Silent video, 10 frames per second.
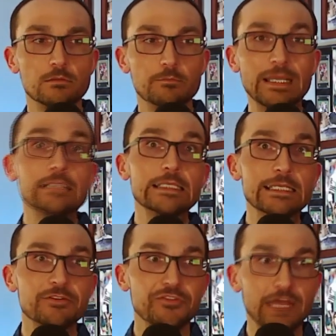Big
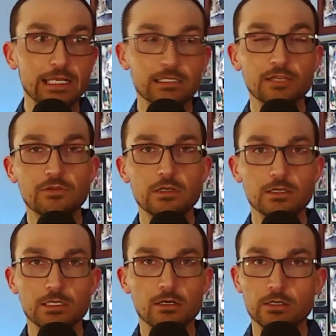Lita fan. If you know,
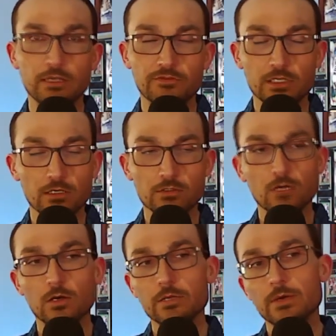you know, and if you don't
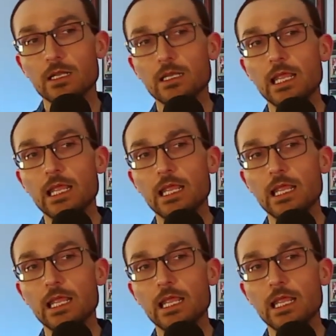worry about it.